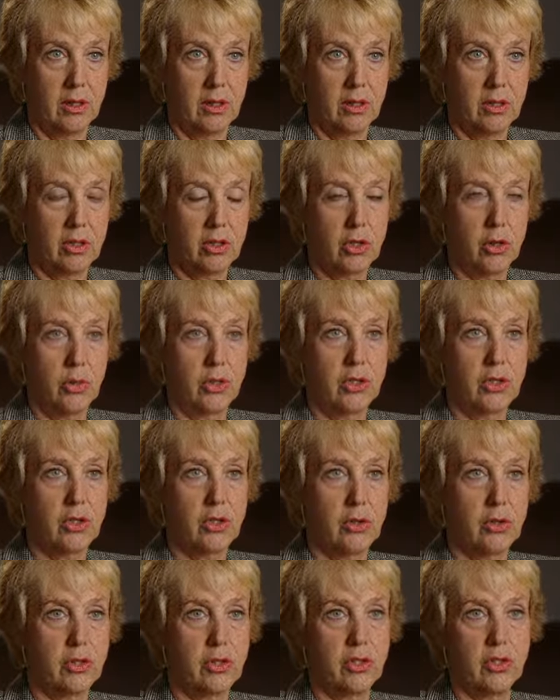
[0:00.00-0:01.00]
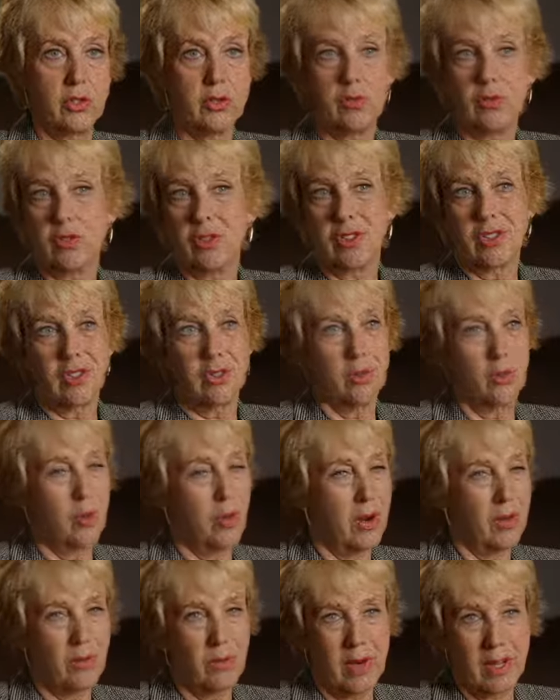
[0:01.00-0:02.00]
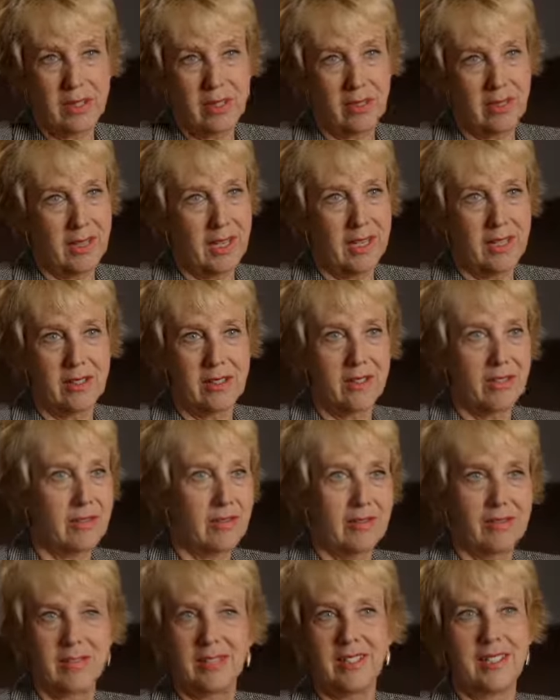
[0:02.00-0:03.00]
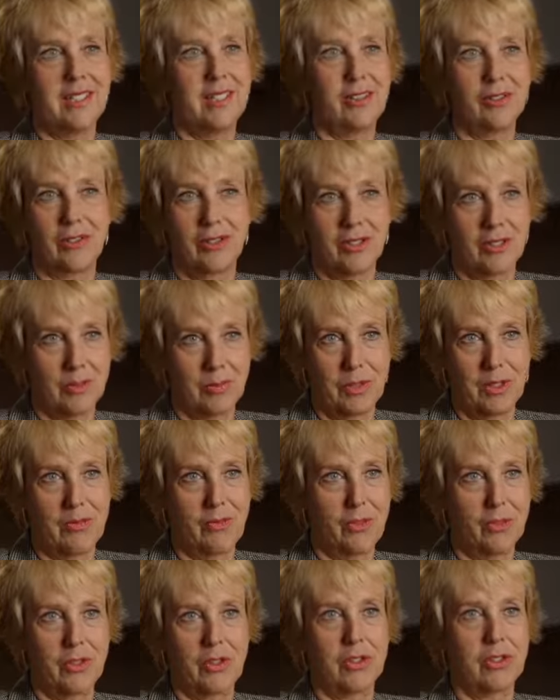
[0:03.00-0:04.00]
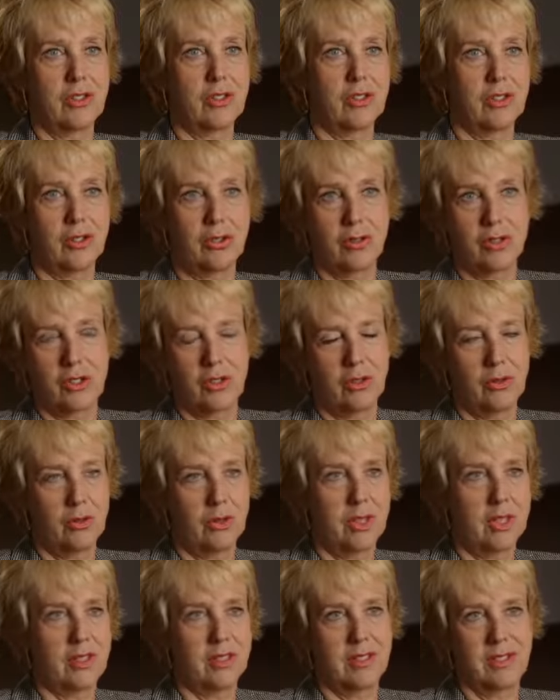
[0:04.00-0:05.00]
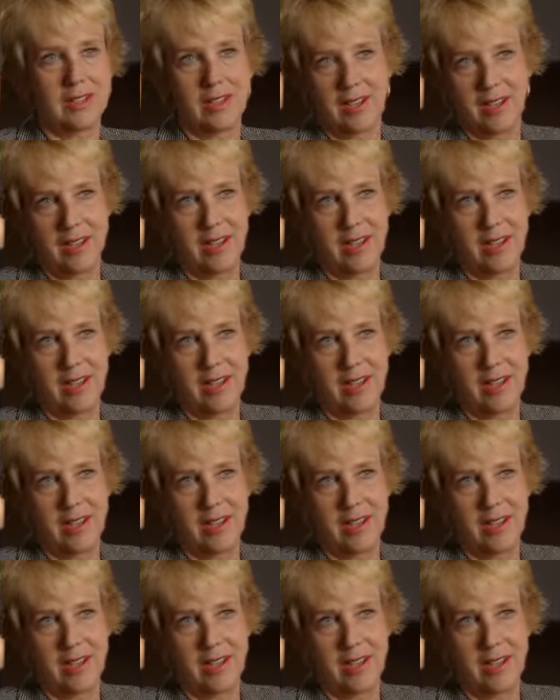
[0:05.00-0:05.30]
So, in surgeons who just do one rectal cancer a year or something versus a surgeon who does,